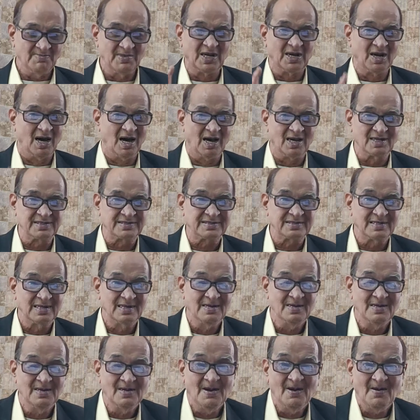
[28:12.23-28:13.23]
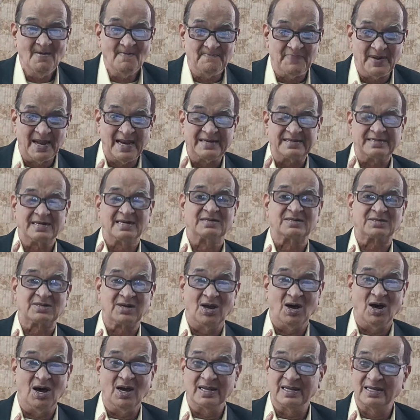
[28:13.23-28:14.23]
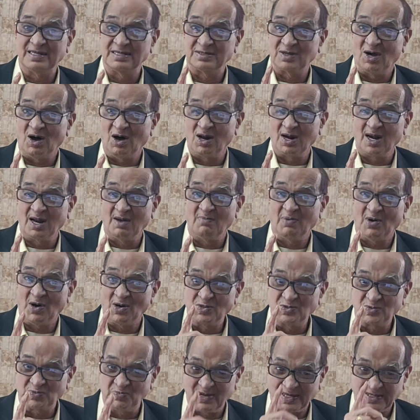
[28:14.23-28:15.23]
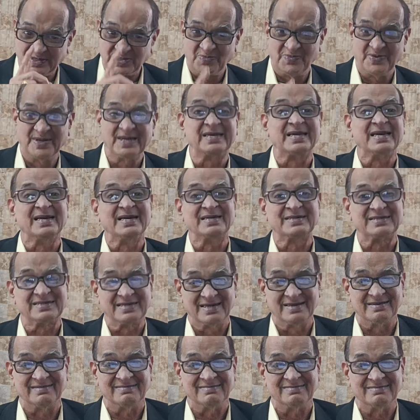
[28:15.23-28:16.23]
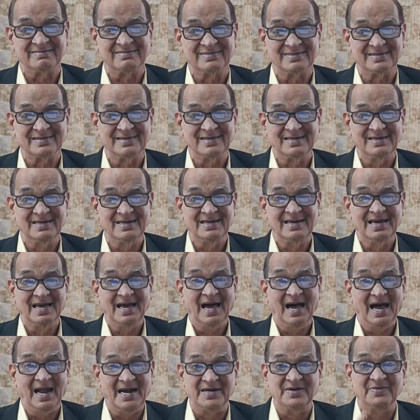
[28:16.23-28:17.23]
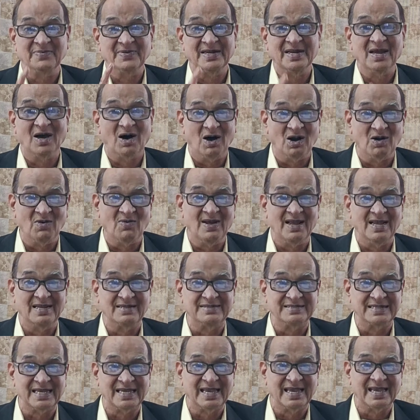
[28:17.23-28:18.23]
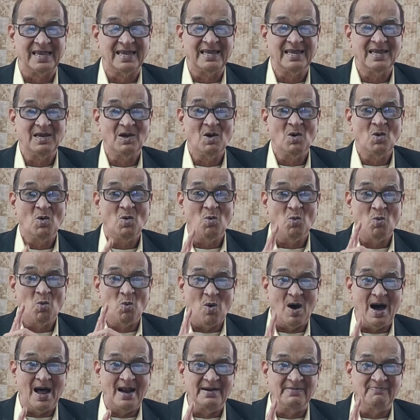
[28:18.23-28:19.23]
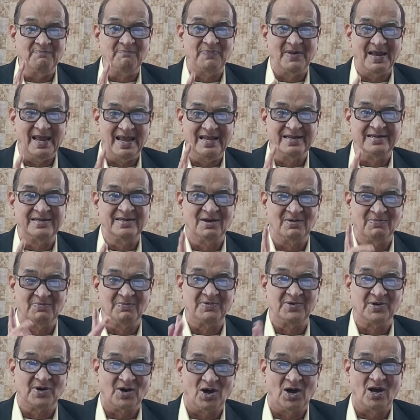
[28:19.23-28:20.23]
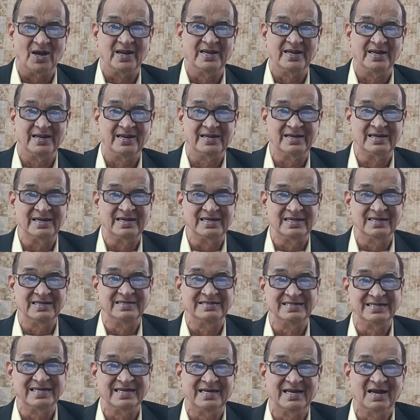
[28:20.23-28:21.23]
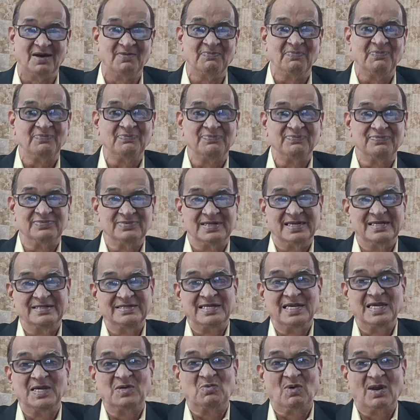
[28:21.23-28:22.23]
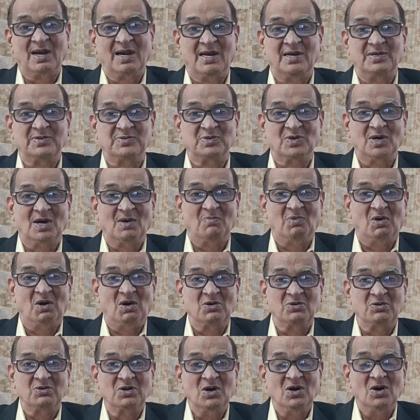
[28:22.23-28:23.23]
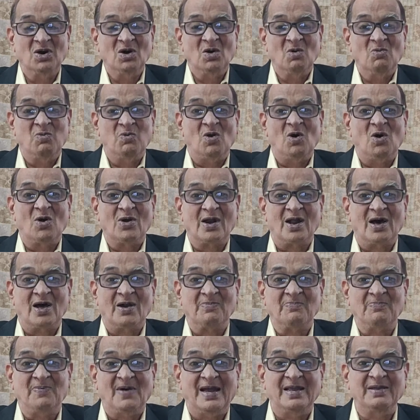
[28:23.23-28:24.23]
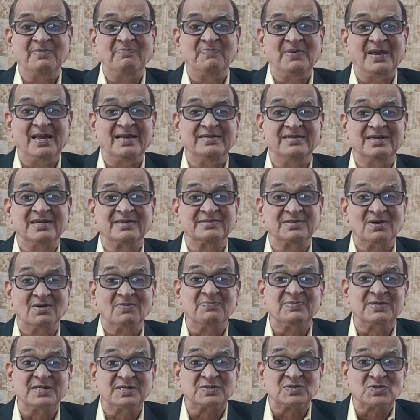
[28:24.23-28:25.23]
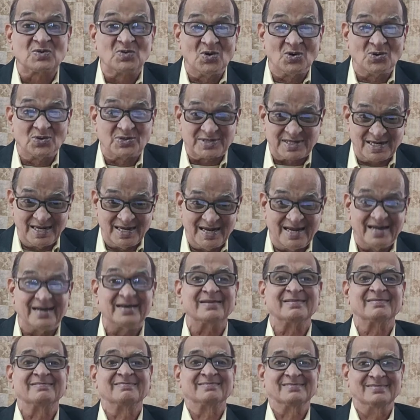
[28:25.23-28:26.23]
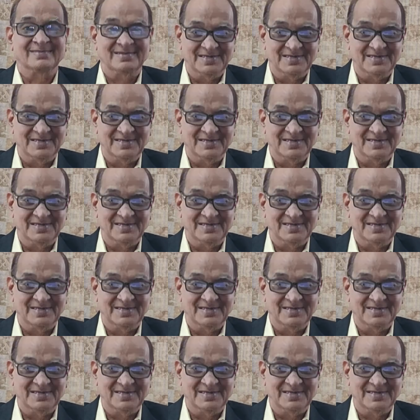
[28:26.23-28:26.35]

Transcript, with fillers: because patent law is all about specification and we always say one page of drawing is enough, is equivalent to about four or five pages of disclosure.